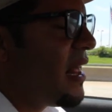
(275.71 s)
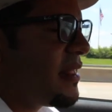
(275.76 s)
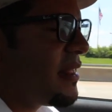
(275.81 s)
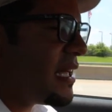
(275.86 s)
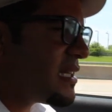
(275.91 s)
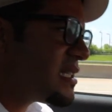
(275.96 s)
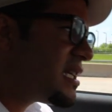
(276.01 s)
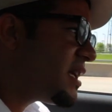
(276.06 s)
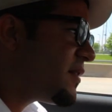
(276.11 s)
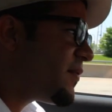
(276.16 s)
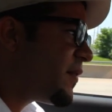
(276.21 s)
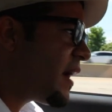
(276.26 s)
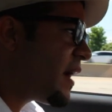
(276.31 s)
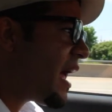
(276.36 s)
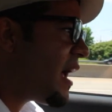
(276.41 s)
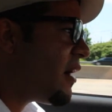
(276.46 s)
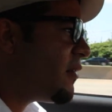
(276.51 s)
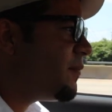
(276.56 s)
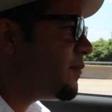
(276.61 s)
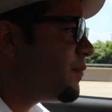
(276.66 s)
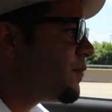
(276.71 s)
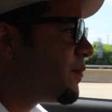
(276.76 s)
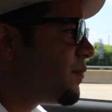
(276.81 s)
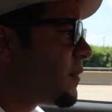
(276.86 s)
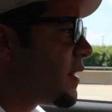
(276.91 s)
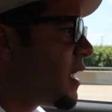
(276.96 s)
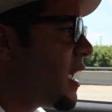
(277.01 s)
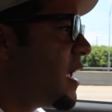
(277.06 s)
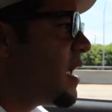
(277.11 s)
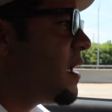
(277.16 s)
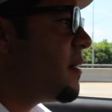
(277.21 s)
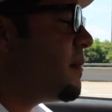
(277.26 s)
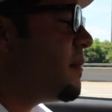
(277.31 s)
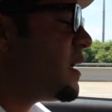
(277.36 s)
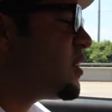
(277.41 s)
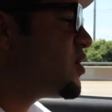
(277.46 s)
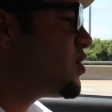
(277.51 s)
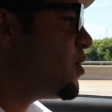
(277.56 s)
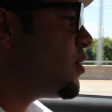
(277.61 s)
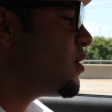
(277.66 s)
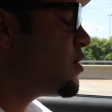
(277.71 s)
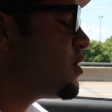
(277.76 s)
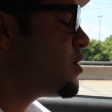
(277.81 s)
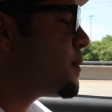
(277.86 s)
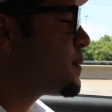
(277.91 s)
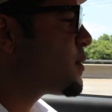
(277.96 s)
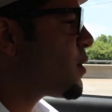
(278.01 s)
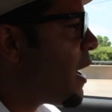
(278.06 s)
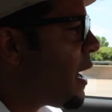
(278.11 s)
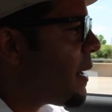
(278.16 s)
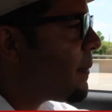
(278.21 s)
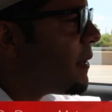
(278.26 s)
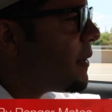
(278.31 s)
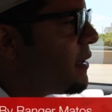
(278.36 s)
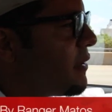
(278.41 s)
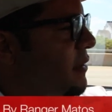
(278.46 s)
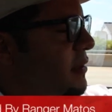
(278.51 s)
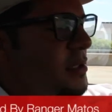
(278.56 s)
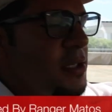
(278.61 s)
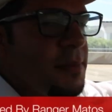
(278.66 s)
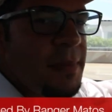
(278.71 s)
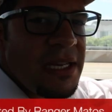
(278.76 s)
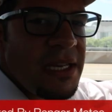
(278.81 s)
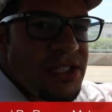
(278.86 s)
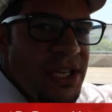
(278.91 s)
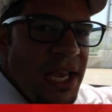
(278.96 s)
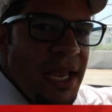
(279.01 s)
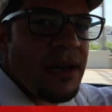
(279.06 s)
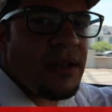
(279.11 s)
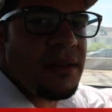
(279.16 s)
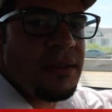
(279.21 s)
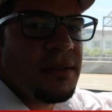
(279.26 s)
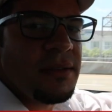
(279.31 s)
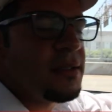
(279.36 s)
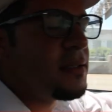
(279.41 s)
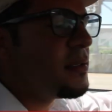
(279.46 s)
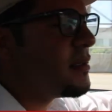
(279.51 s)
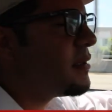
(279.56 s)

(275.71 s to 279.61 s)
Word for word: That's it for now. Make sure to subscribe to my channel.